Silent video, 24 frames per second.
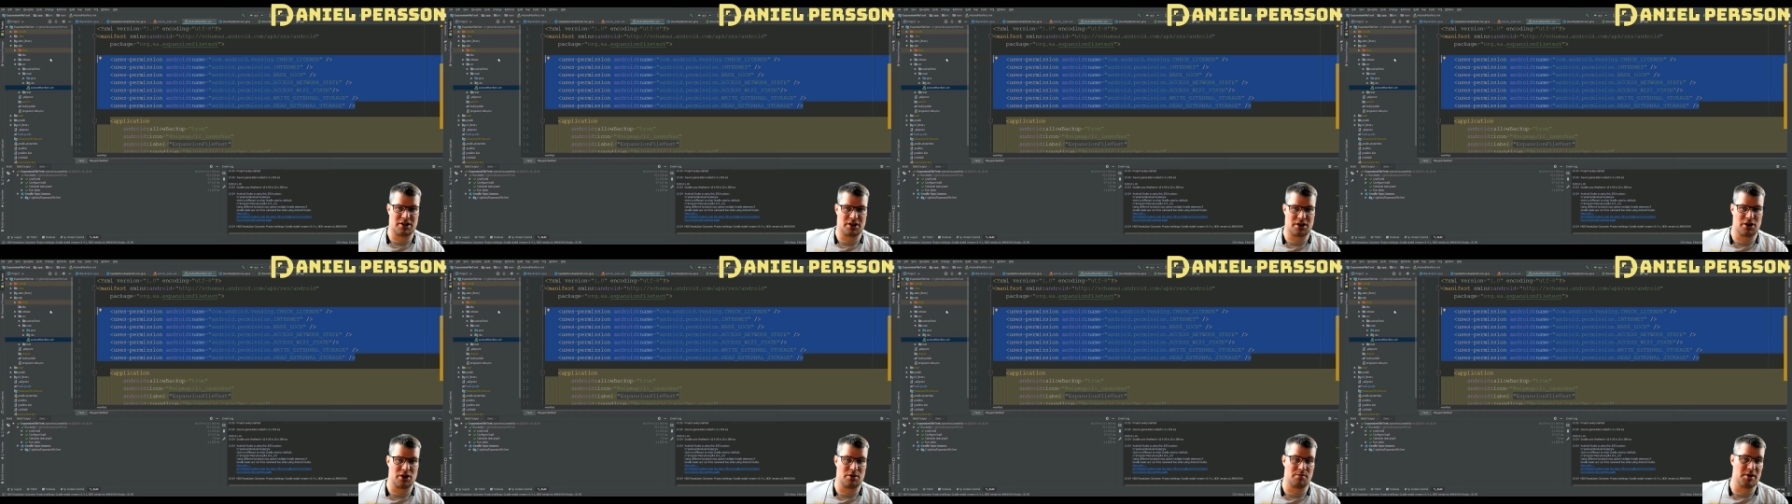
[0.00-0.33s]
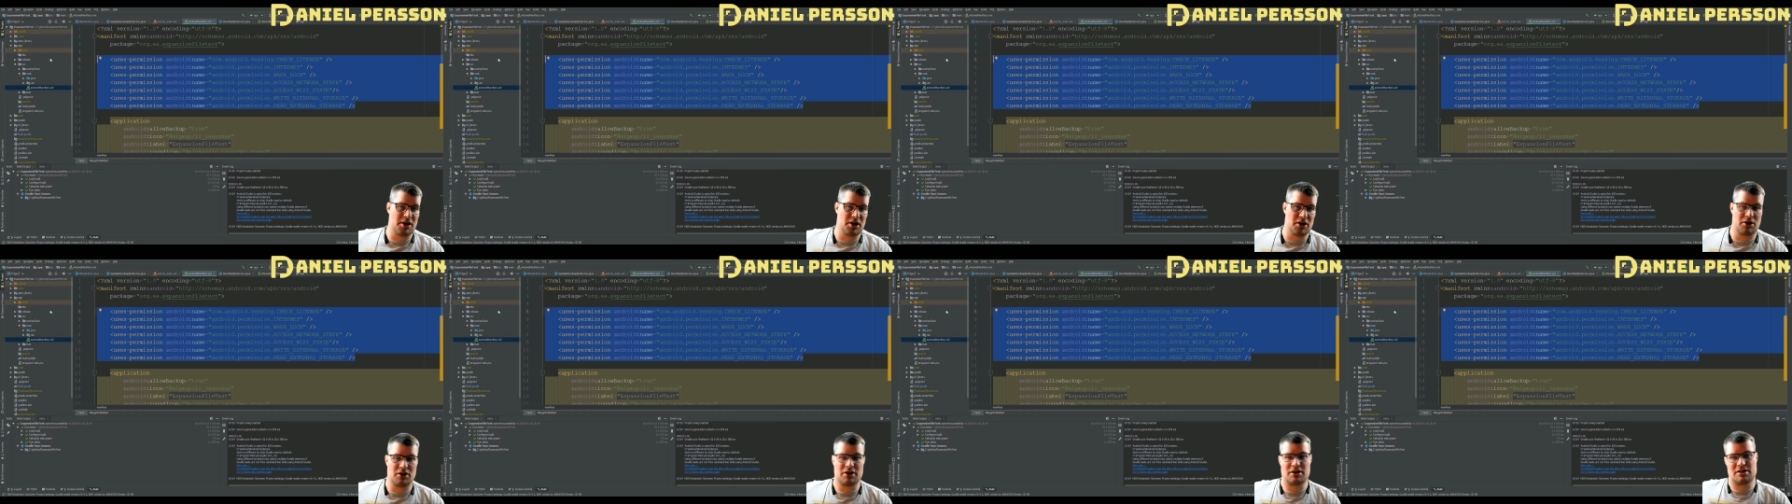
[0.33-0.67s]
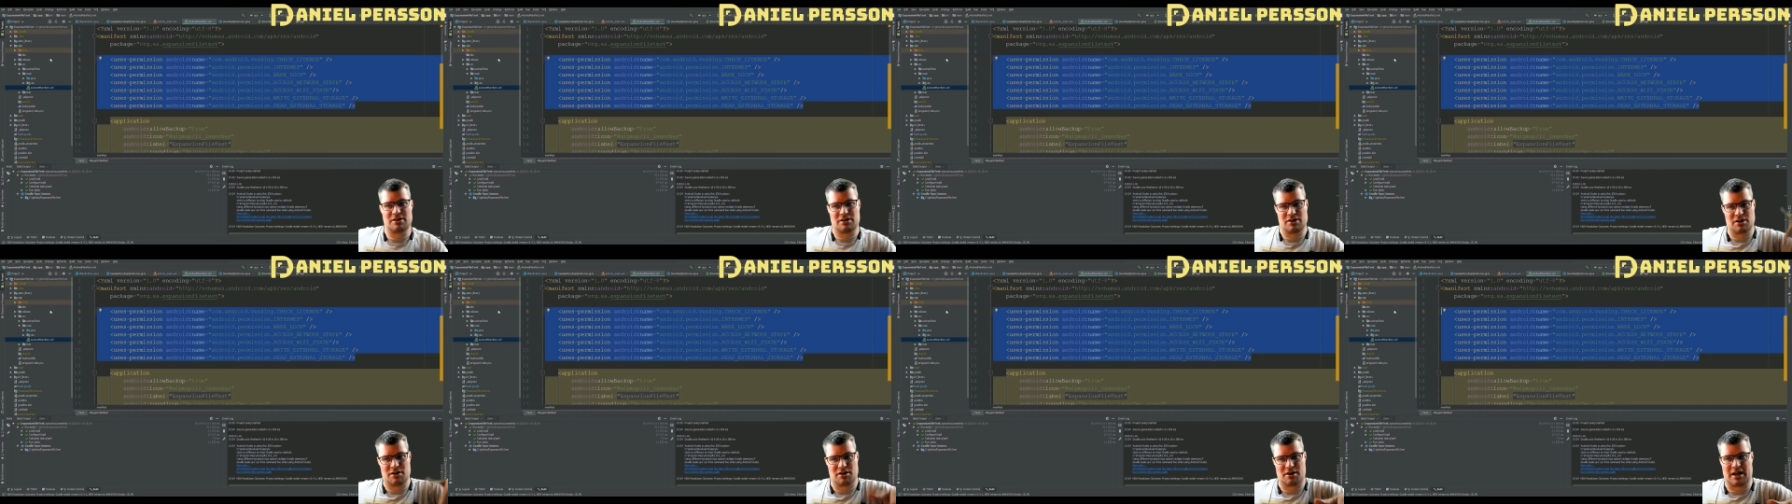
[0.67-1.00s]
could be good
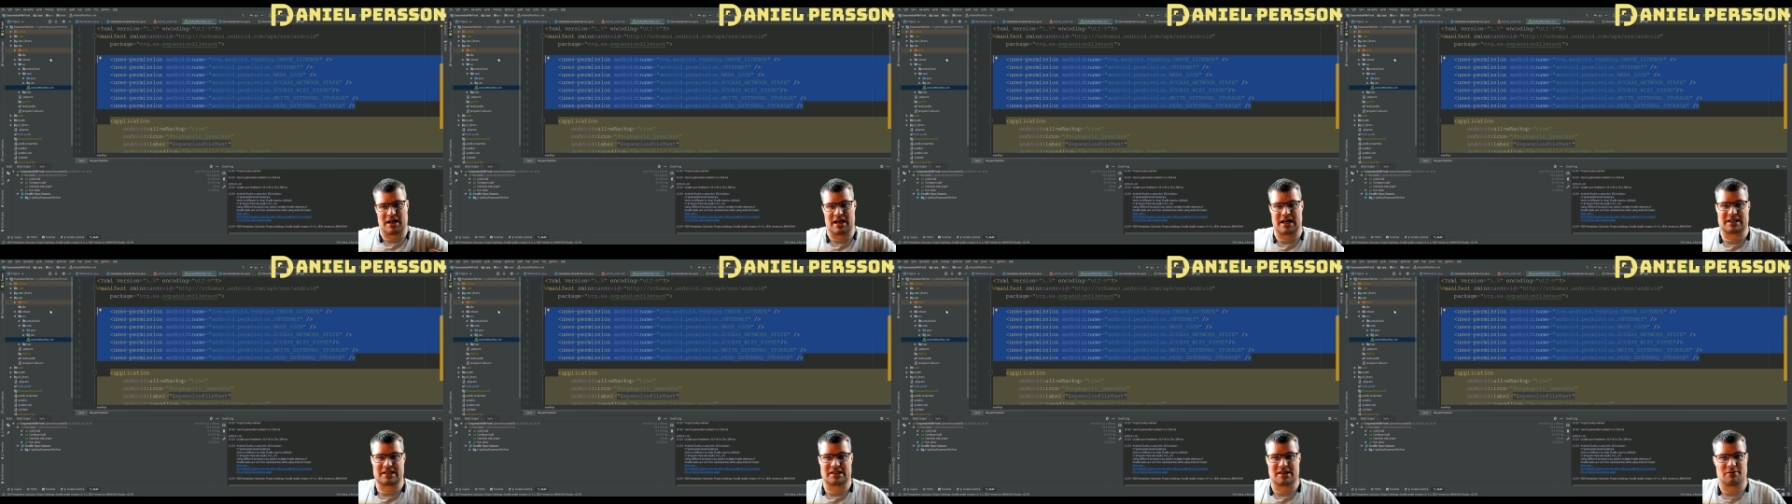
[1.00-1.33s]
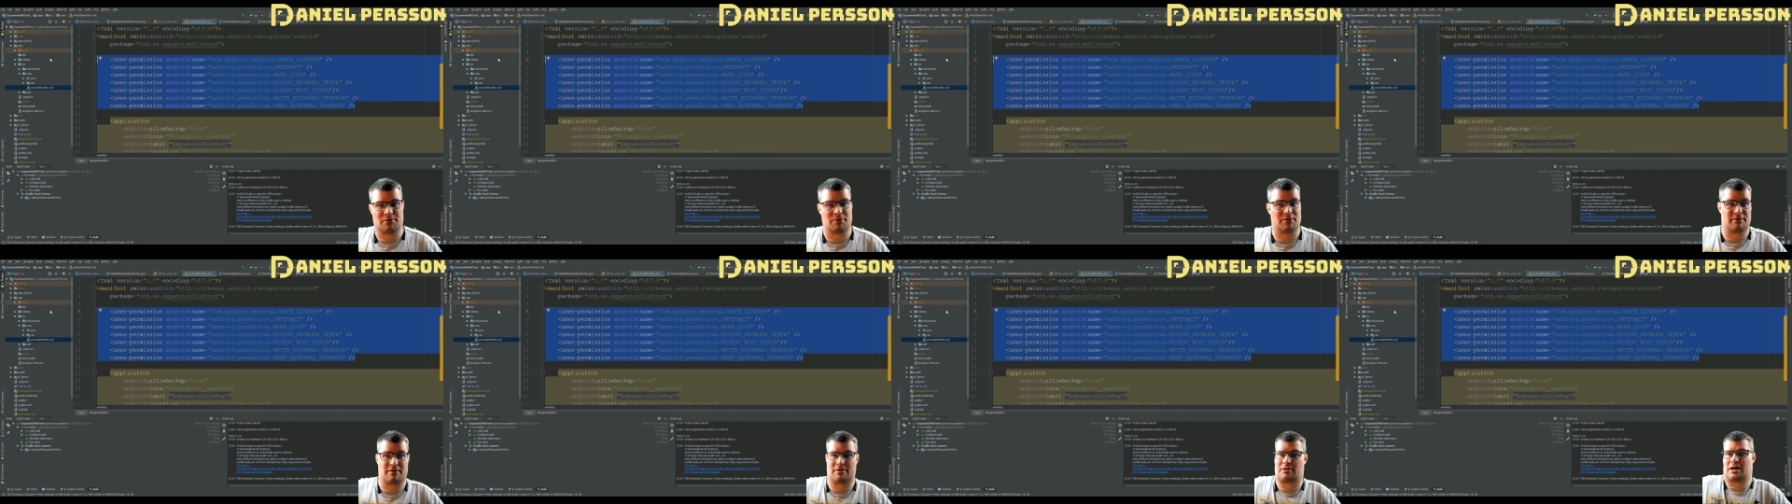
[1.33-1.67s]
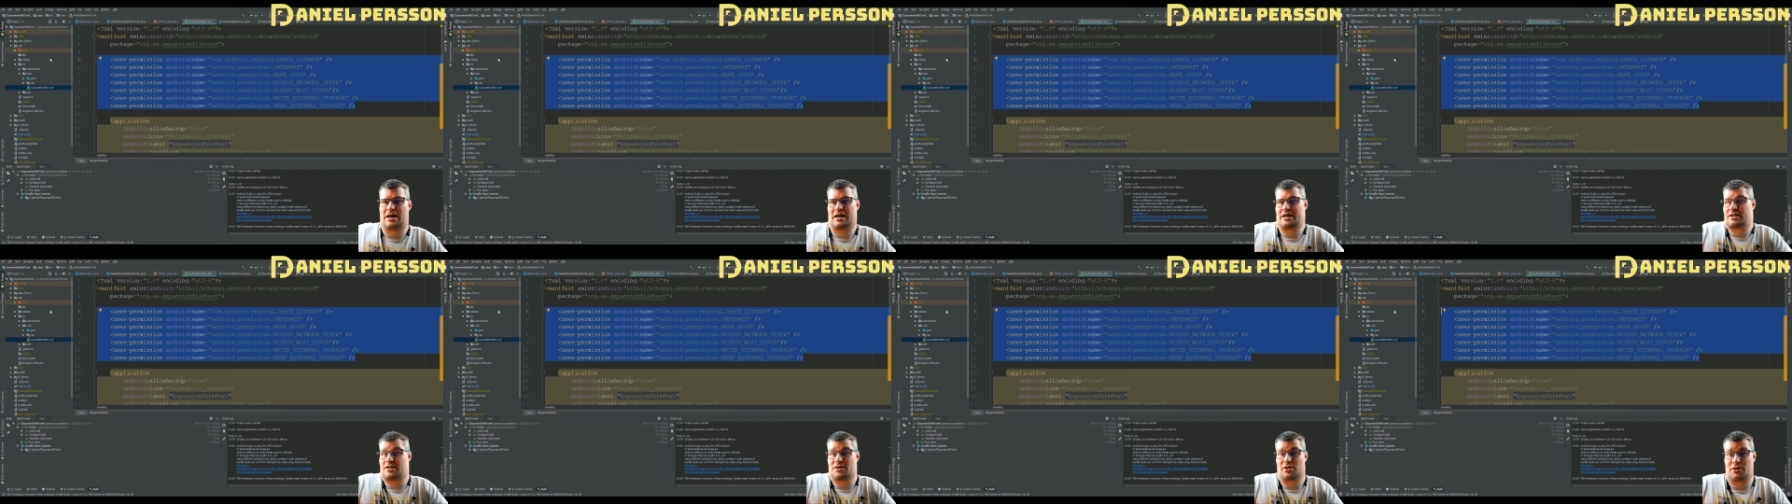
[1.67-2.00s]
so you can actually
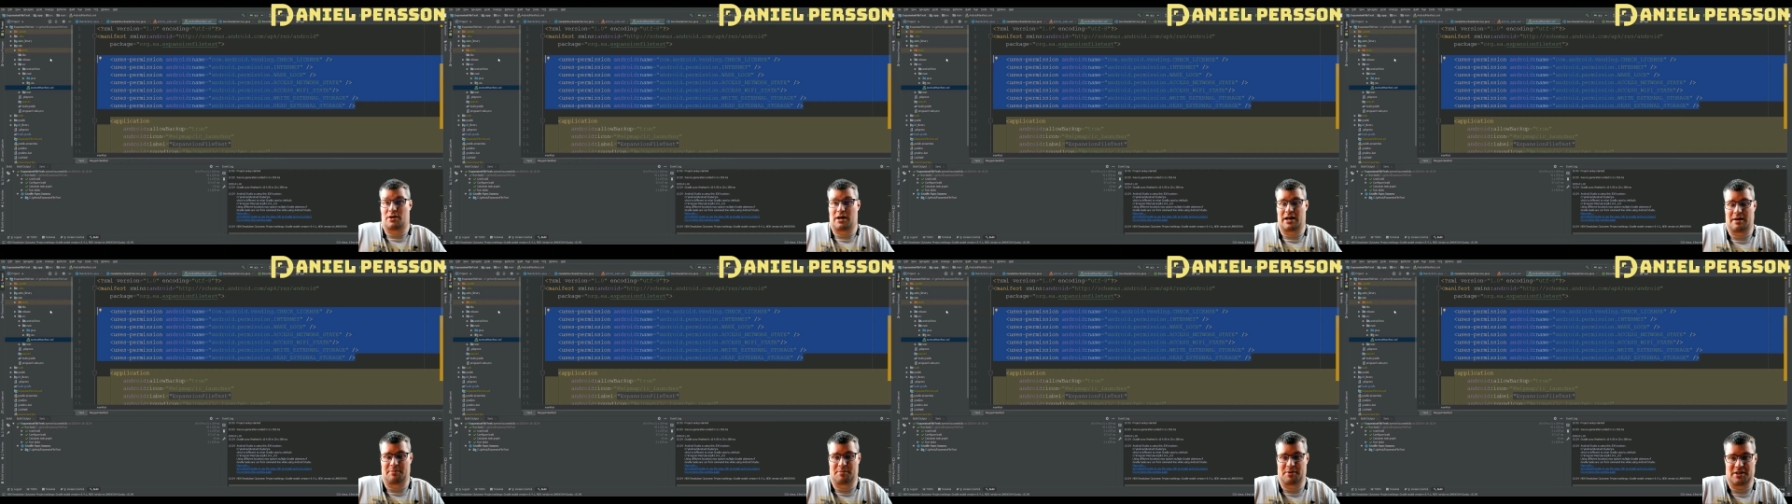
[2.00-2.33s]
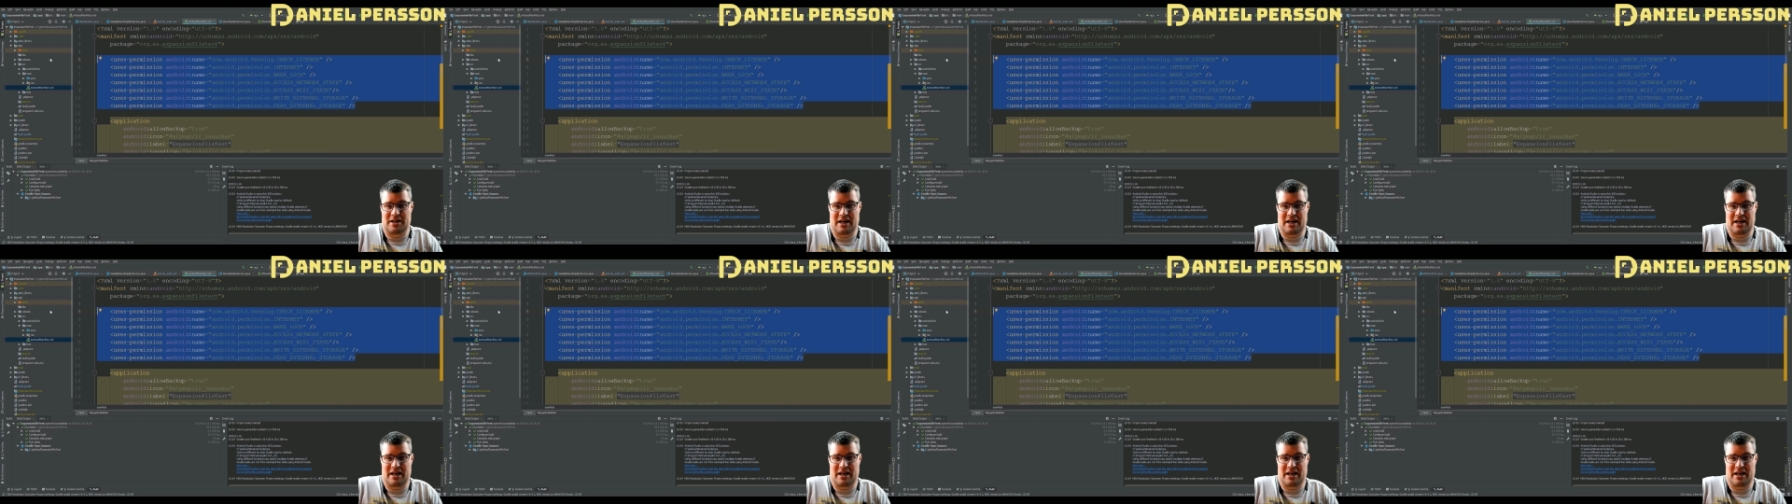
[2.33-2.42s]
write your app,